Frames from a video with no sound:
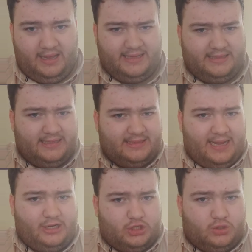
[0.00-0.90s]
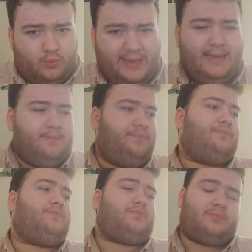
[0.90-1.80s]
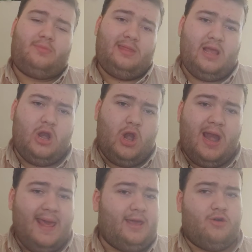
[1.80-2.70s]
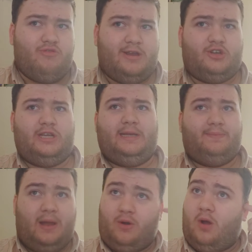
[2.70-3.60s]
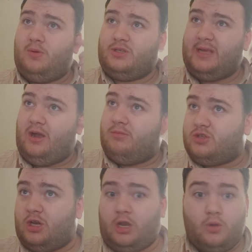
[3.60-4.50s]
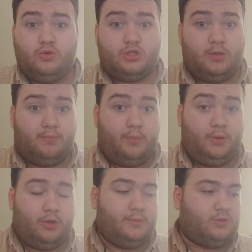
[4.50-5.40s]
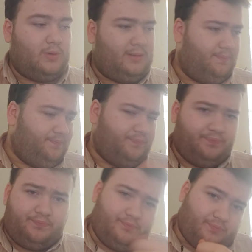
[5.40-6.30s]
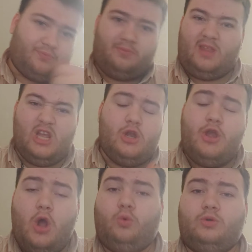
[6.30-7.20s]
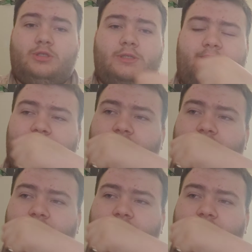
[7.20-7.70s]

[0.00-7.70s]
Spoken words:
is this like sweet, licoricey, I'd almost say almost close to bubblegum as well, note.